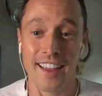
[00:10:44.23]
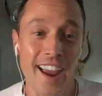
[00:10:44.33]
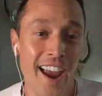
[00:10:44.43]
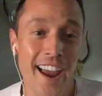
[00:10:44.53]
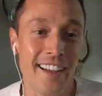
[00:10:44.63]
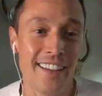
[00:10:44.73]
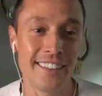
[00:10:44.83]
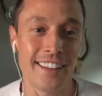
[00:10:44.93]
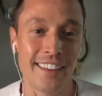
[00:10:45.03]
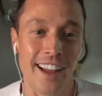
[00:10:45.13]
And
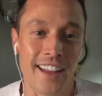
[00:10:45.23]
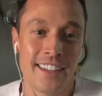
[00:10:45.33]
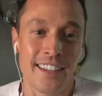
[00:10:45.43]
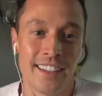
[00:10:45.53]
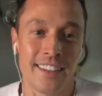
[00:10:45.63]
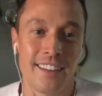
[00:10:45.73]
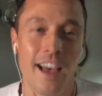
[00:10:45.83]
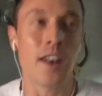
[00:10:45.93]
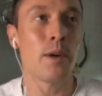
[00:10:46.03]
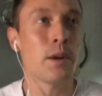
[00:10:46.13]
like, I don't
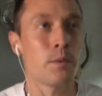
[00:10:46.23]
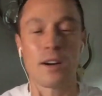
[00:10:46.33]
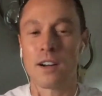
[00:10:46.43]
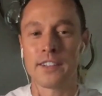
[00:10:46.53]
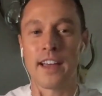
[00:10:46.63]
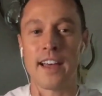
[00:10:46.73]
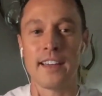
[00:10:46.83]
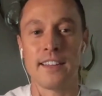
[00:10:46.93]
want to work all day,